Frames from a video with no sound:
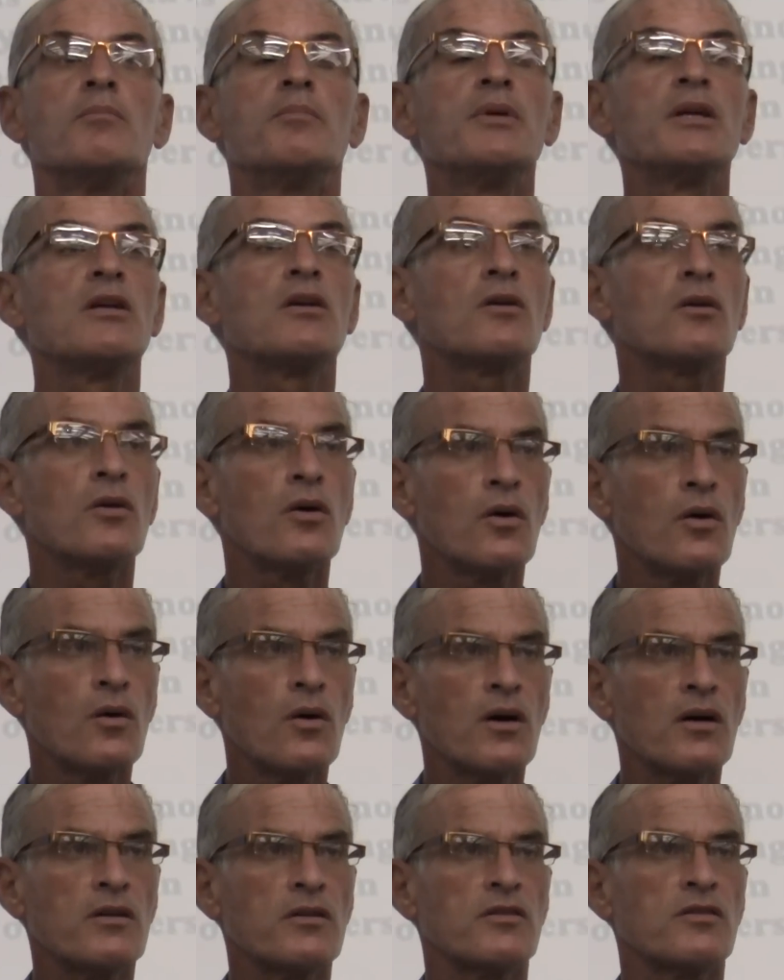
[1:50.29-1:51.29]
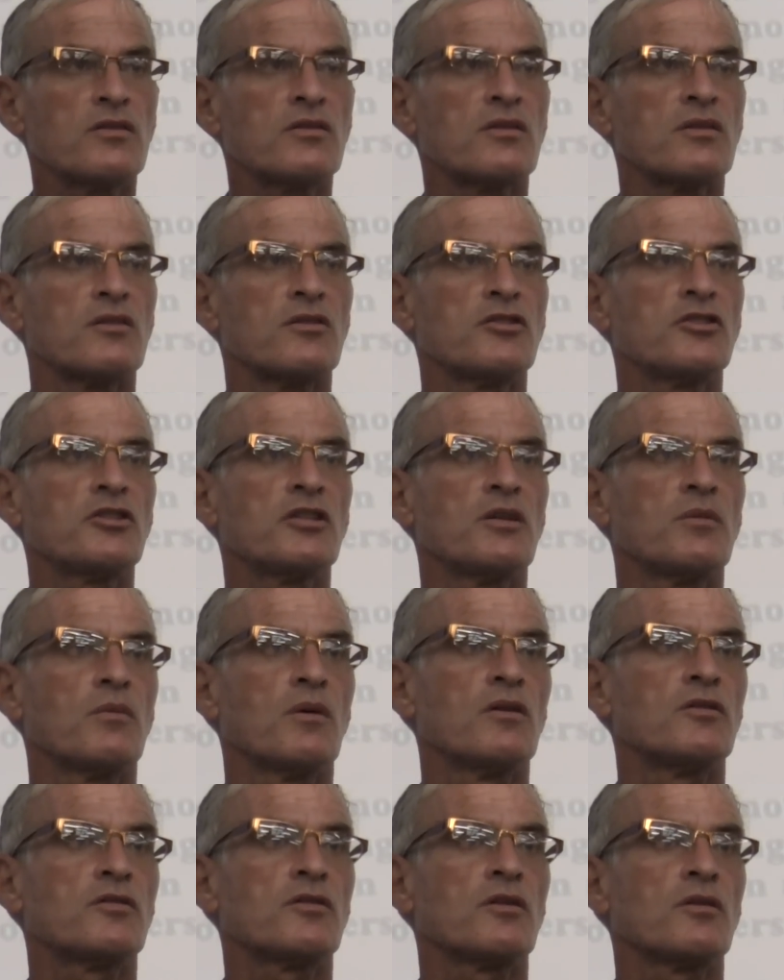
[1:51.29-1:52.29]
because she
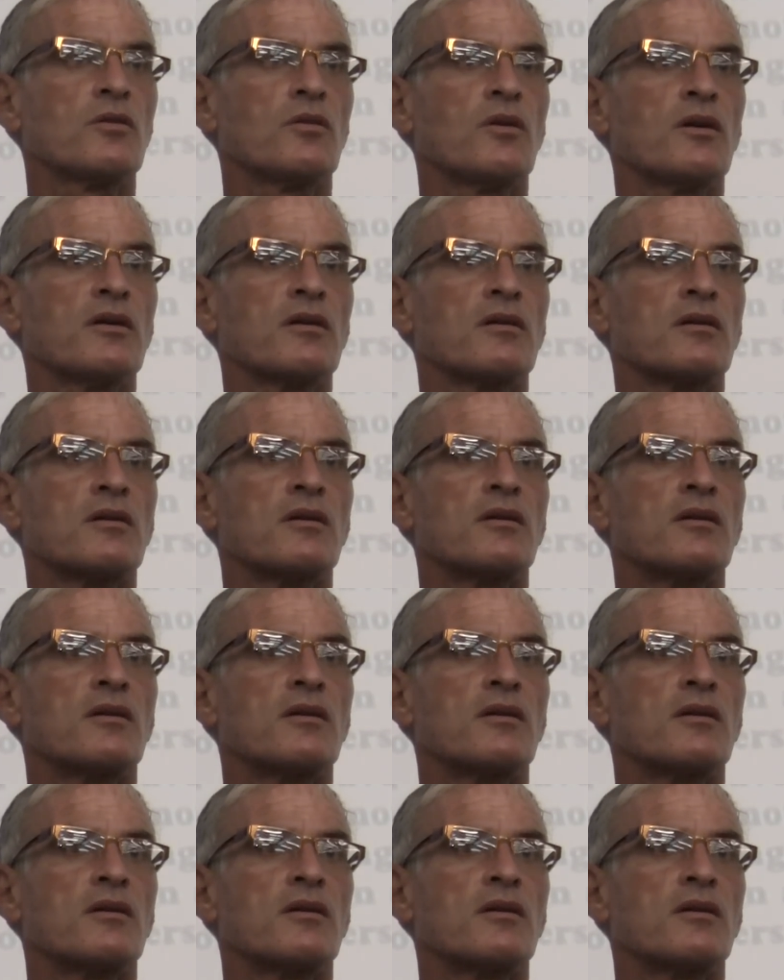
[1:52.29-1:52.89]
was a lawyer,